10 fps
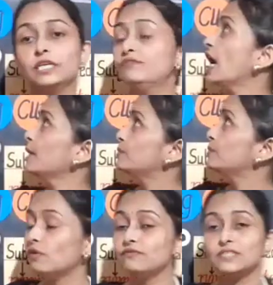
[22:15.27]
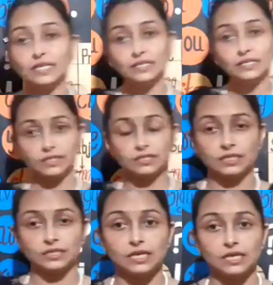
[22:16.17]
types of
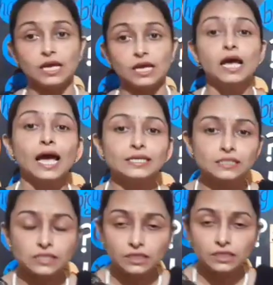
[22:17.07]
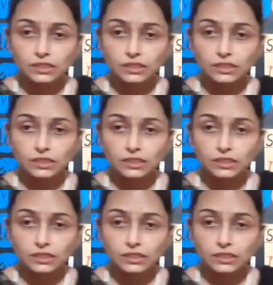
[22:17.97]
sentences? Assertive